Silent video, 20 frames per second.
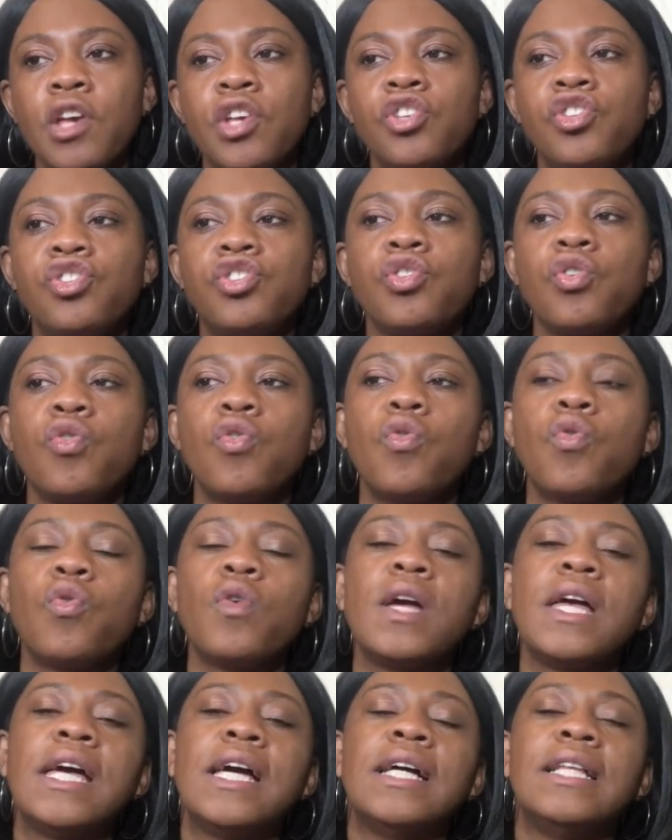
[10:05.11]

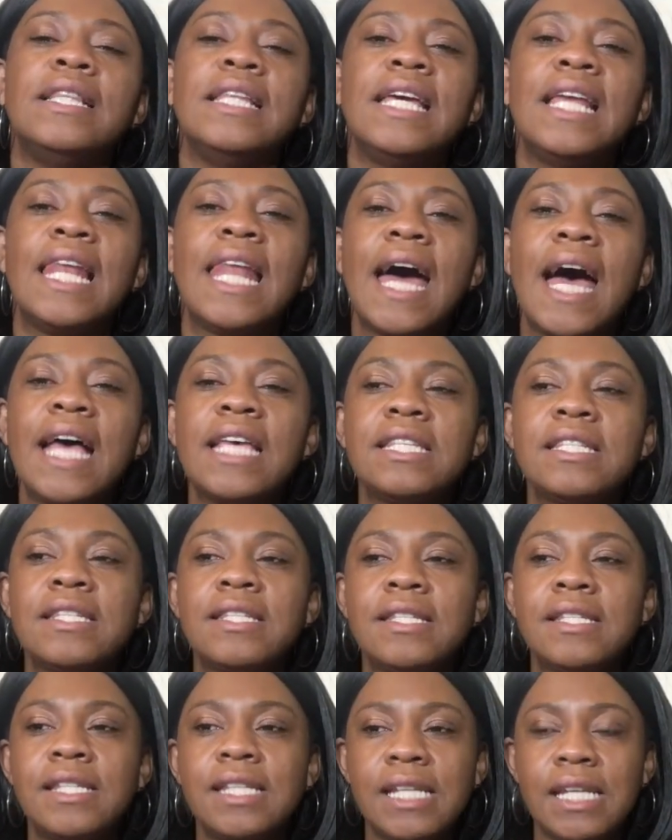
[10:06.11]
So the
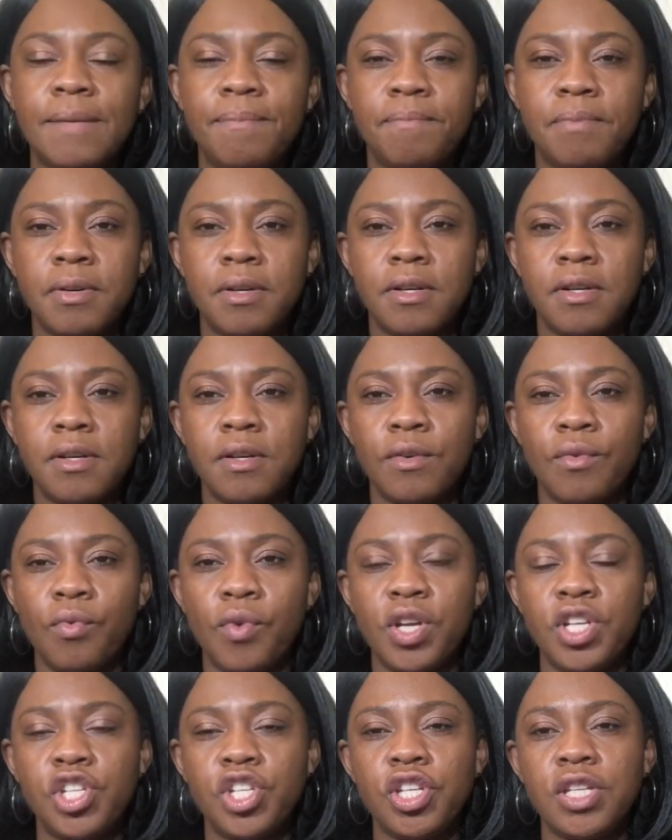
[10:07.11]
last tip,
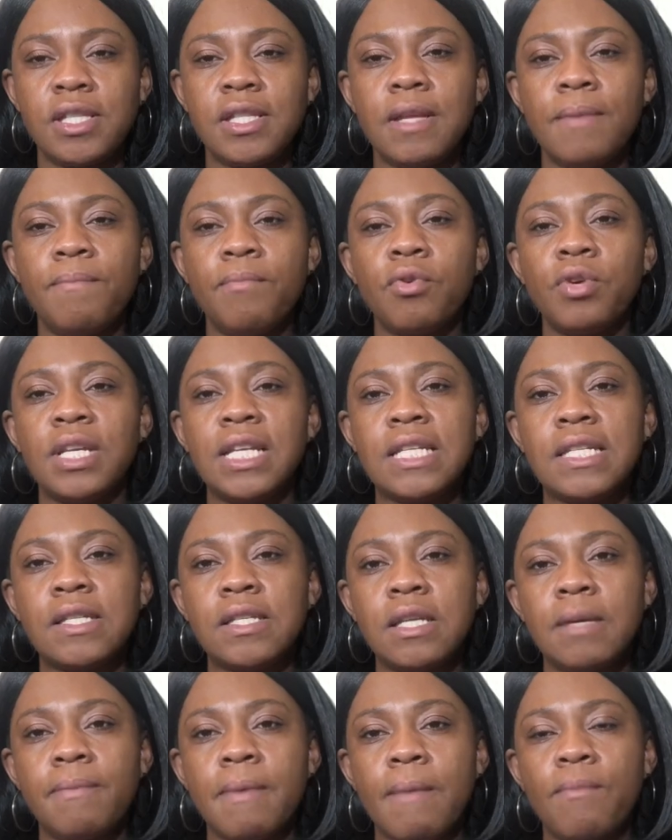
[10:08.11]
which is the
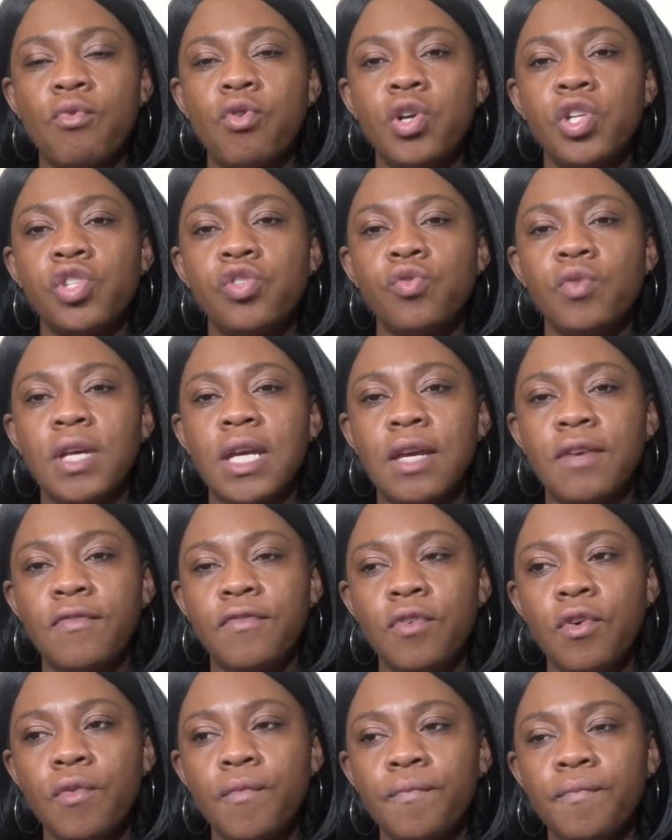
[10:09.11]
bonus tip I'm going to
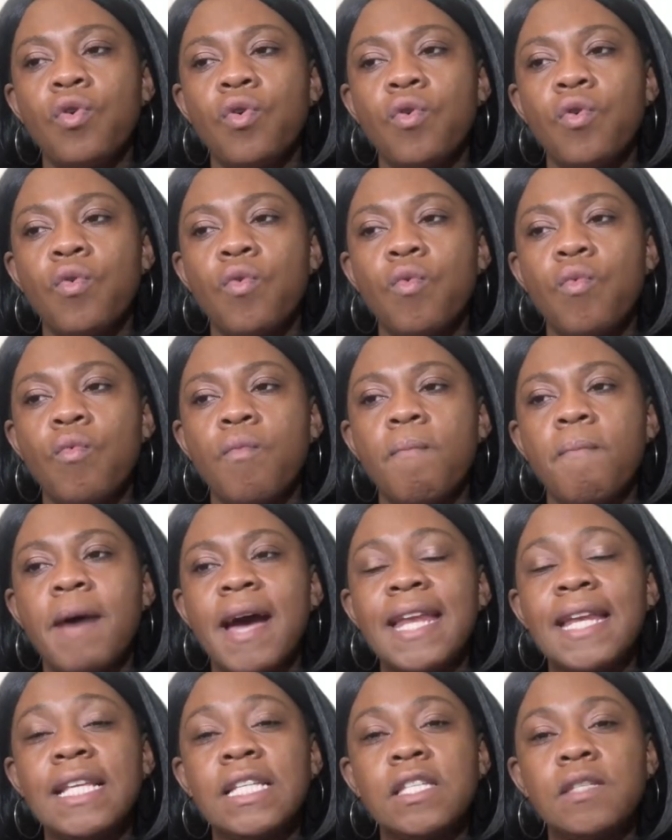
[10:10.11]
give you. So
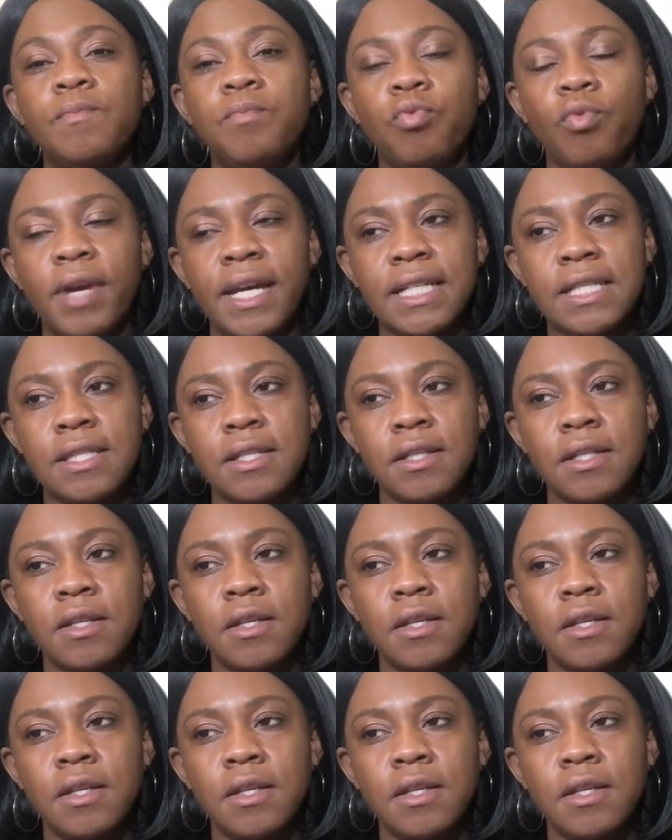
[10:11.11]
by this point,